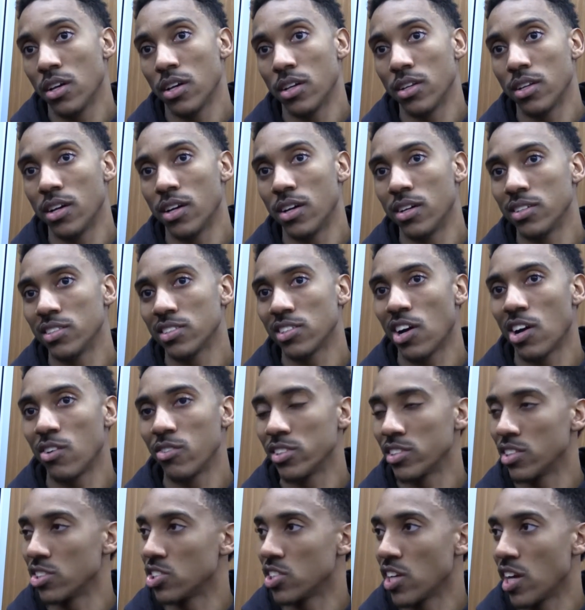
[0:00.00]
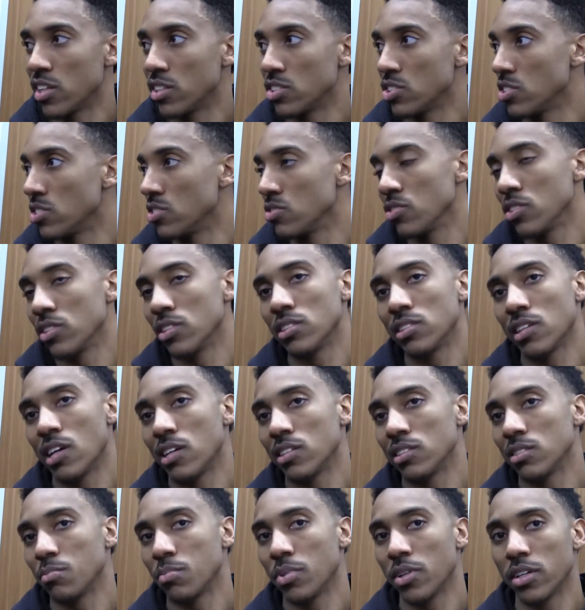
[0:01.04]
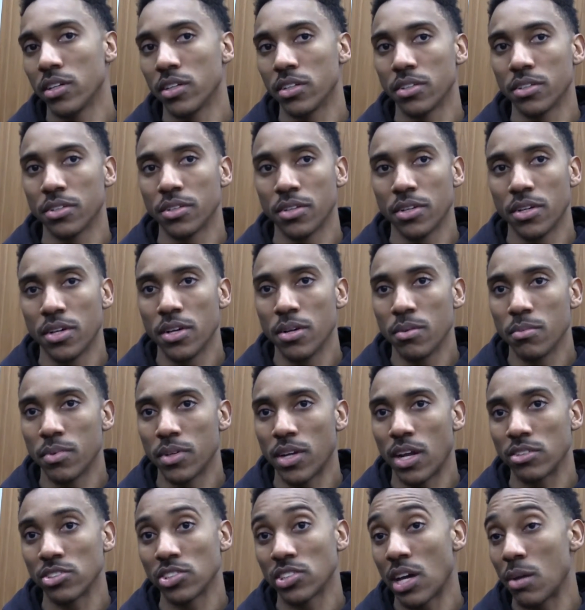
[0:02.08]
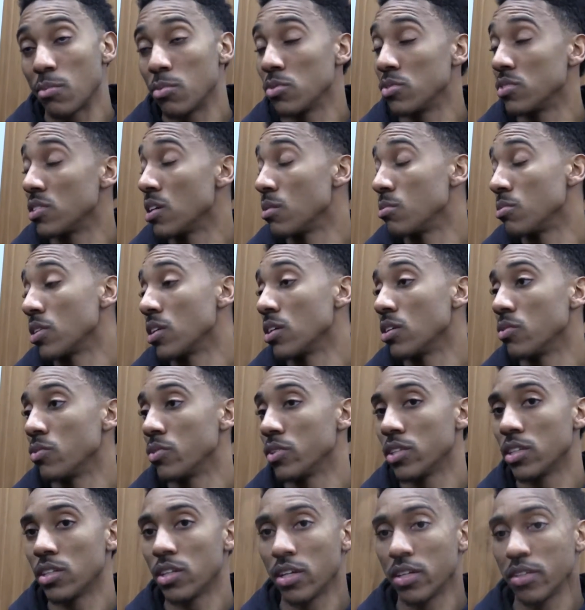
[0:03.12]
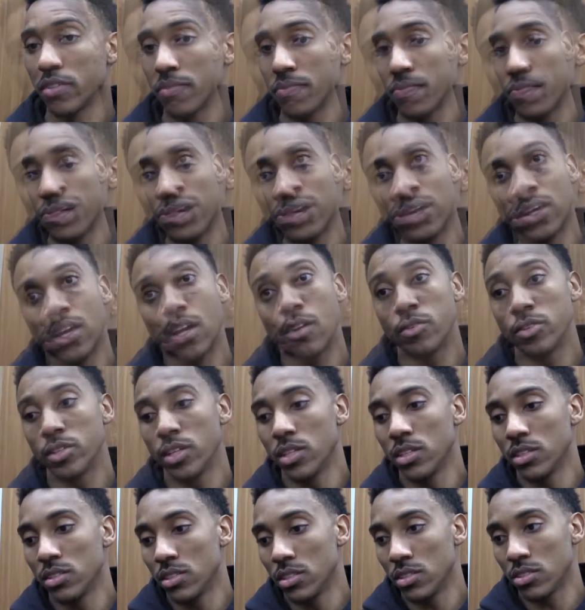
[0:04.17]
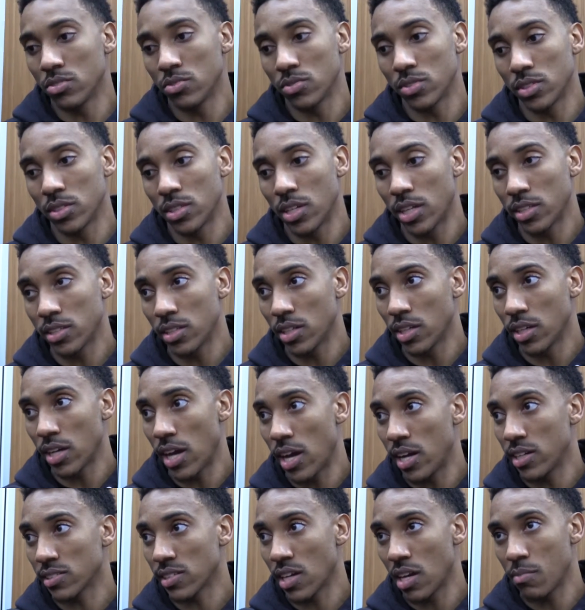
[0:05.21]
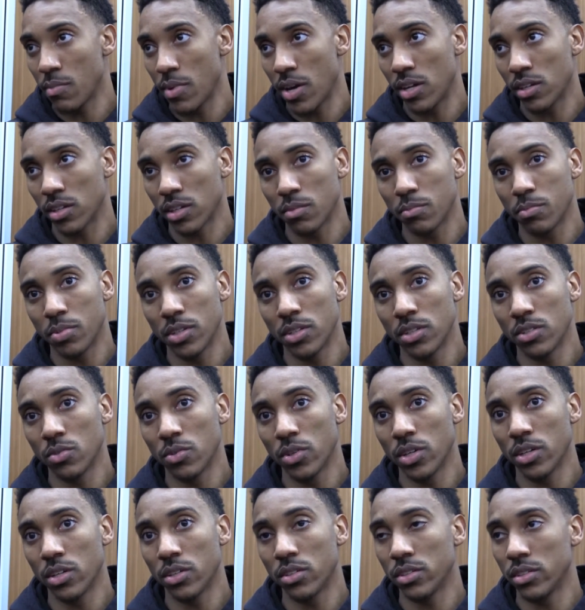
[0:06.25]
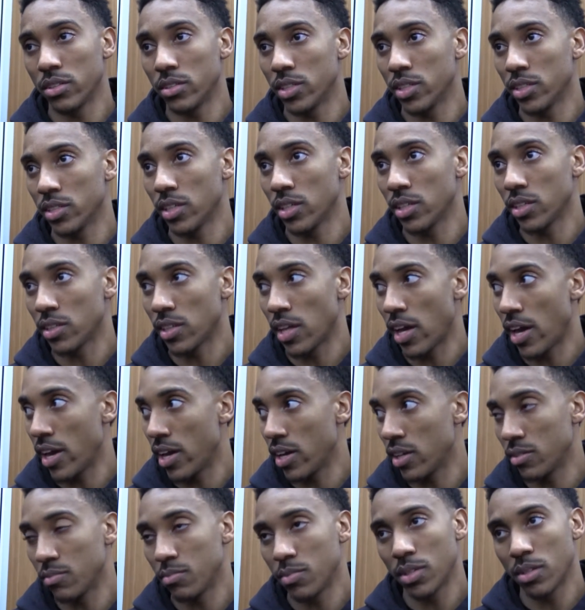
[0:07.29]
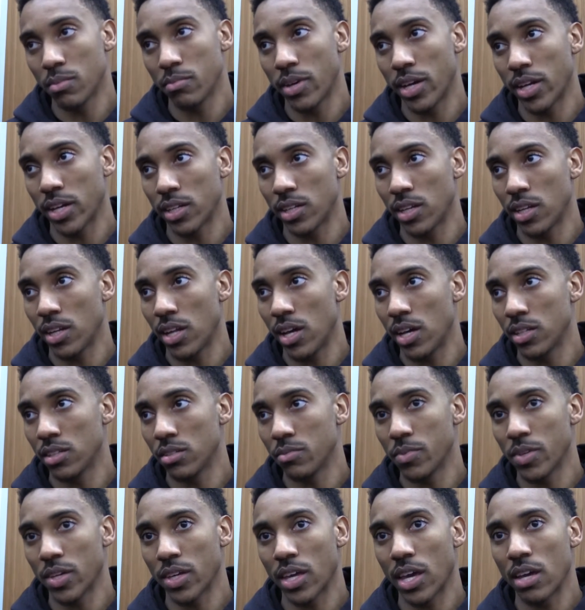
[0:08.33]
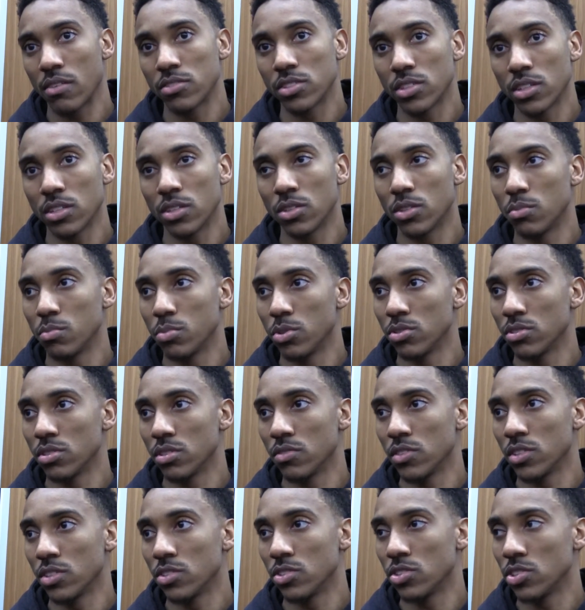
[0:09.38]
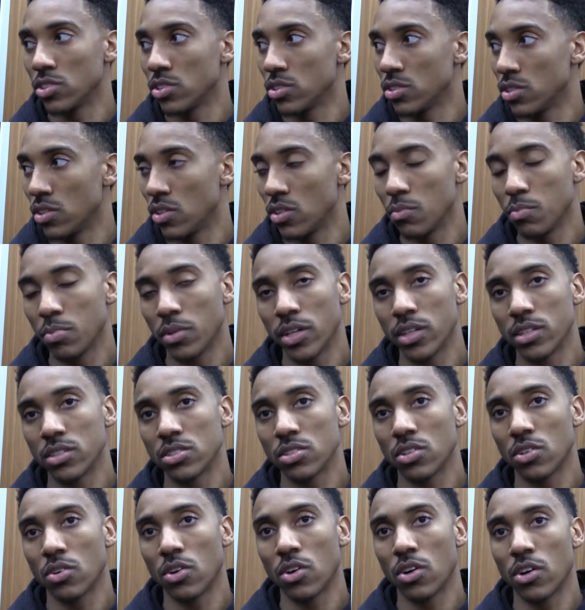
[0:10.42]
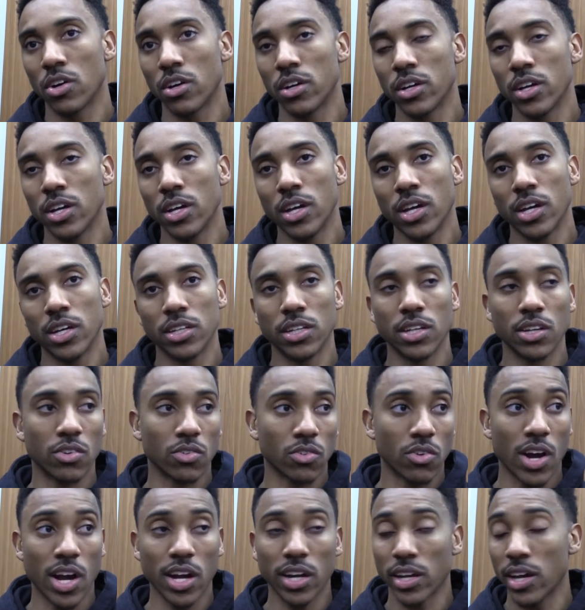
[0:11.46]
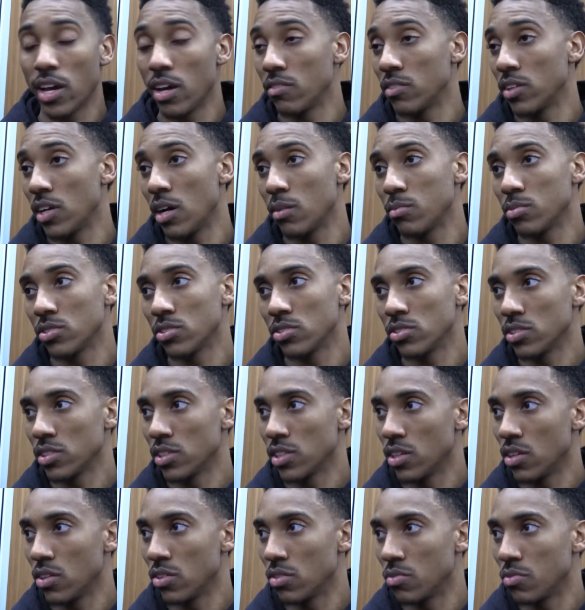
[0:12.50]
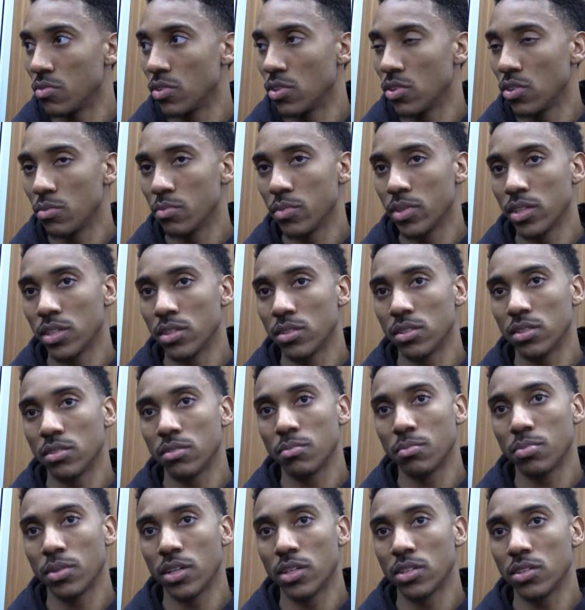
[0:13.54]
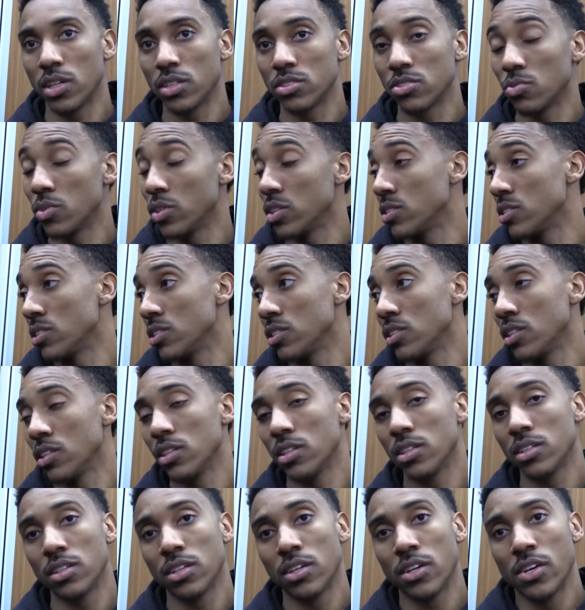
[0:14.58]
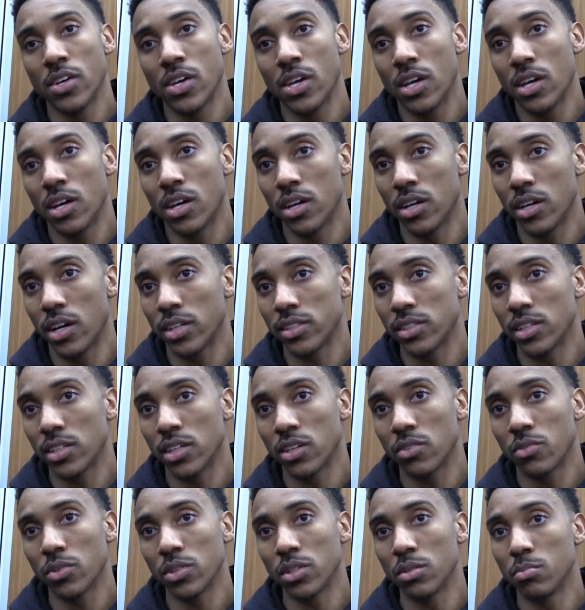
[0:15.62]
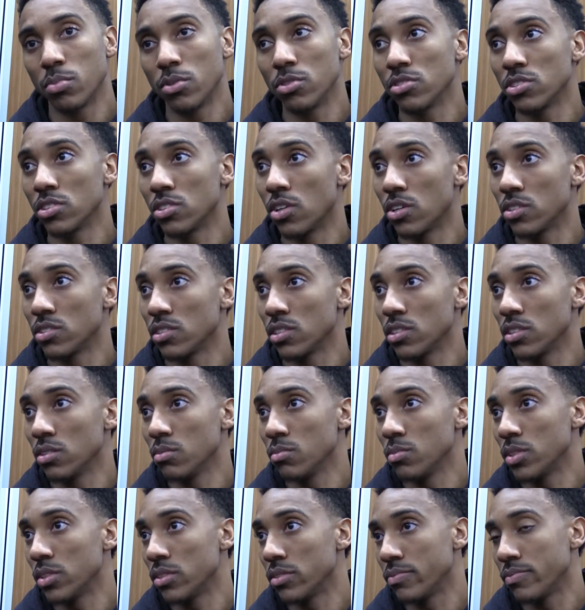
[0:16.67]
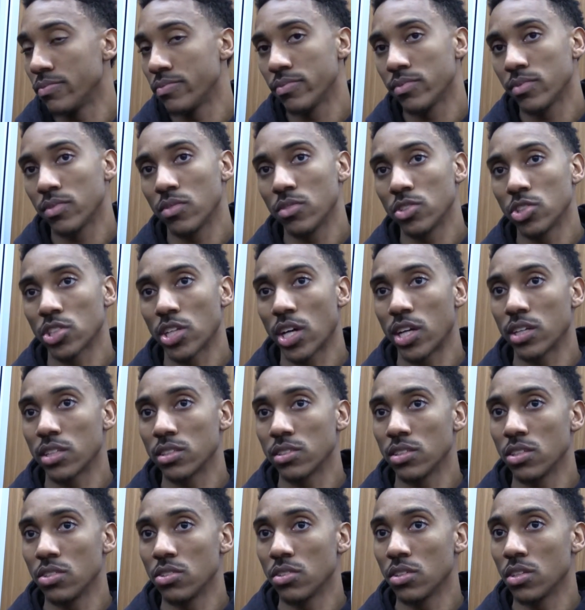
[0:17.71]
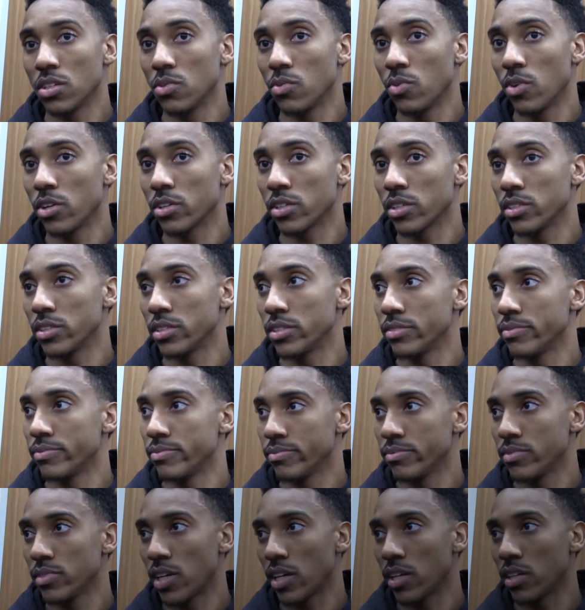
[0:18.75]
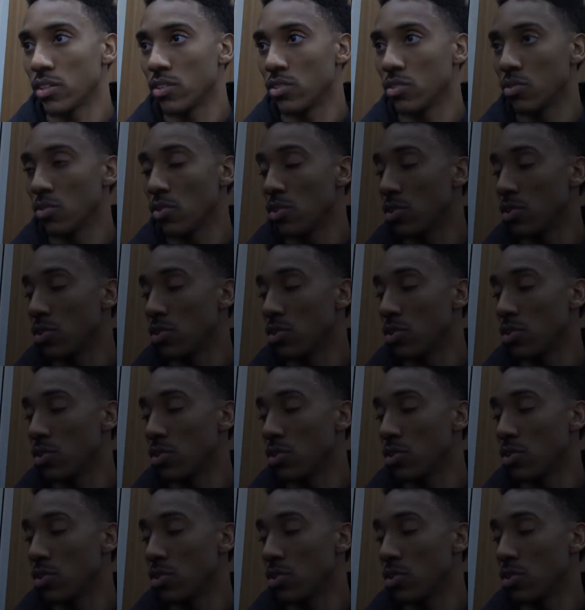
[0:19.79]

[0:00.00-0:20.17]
And it's always a challenge. He's a really talented player, but I was just happy he was able to get a win tonight. Yeah, we needed this one, and I think guys came out and competed well. I think Thad being back in the lineup, man, gave us a little boost of energy. You know, he played so hard. And then Rock having the opportunity to get on the floor, man, and playing as well as he did. I think it really boosted our team, and we just got to continue to keep working and take it on the